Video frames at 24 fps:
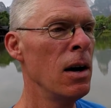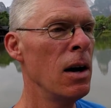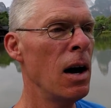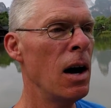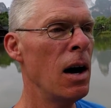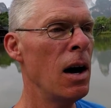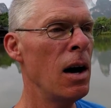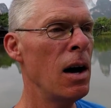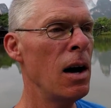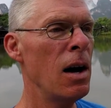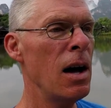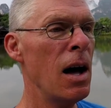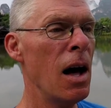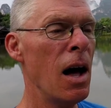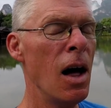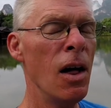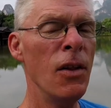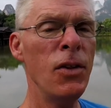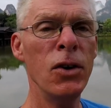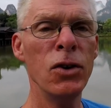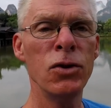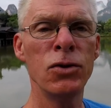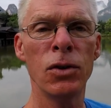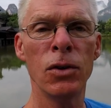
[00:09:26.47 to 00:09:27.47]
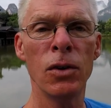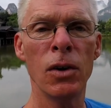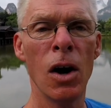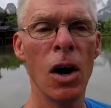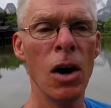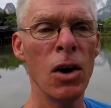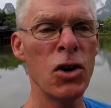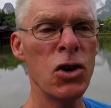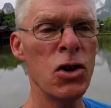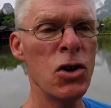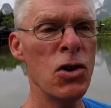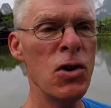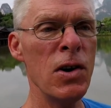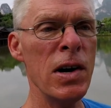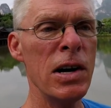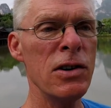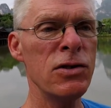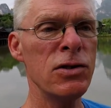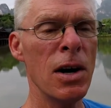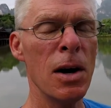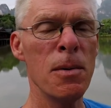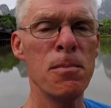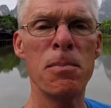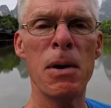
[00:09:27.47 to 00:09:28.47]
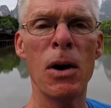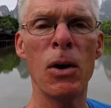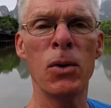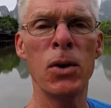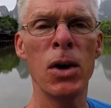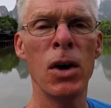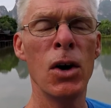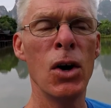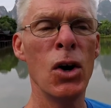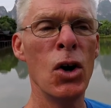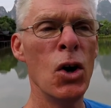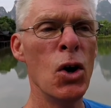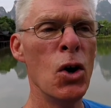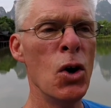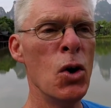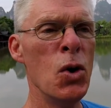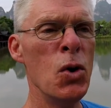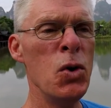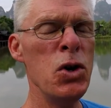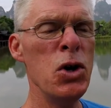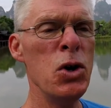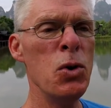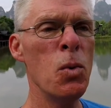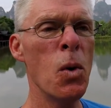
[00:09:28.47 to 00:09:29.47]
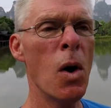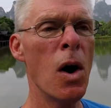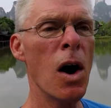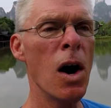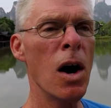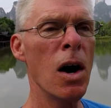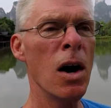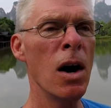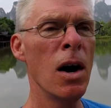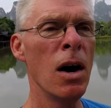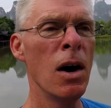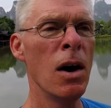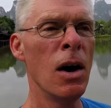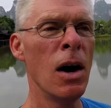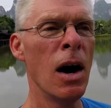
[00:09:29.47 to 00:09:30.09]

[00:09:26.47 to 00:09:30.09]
Others are curious about who you are,